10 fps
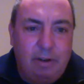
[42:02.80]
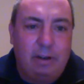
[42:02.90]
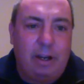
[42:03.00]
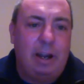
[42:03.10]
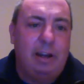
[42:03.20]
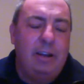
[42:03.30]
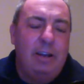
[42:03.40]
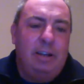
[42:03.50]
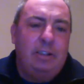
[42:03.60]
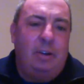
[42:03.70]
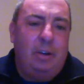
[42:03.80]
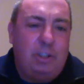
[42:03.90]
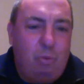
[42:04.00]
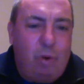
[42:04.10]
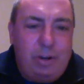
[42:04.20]
Okay, so
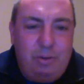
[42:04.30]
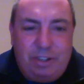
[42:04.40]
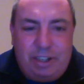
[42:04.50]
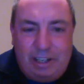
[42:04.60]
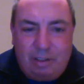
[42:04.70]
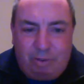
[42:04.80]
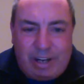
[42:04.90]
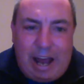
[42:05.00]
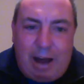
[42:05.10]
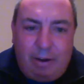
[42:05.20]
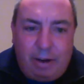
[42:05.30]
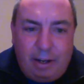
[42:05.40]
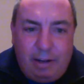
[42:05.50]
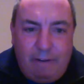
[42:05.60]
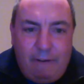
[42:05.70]
it's like what you see is
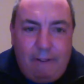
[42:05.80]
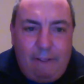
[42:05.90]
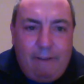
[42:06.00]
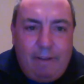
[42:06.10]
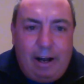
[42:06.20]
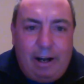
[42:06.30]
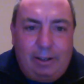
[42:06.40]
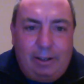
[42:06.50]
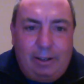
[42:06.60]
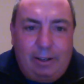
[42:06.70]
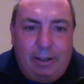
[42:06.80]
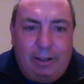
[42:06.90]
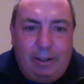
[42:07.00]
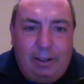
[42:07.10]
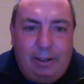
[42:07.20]
reality.
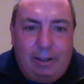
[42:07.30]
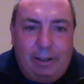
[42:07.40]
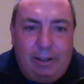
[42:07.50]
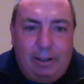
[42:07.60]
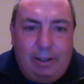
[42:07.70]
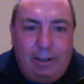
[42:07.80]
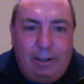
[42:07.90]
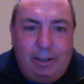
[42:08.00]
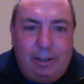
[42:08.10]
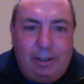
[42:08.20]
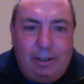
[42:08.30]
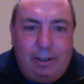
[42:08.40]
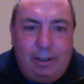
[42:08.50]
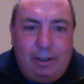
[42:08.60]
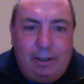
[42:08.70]
On the other side, it's like
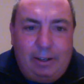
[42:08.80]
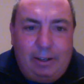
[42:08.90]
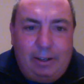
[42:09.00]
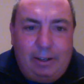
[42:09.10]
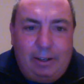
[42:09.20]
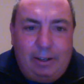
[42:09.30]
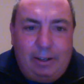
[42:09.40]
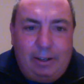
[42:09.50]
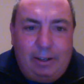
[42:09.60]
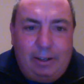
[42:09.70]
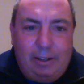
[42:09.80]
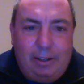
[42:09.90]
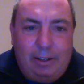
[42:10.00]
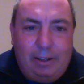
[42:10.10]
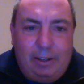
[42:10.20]
I like to call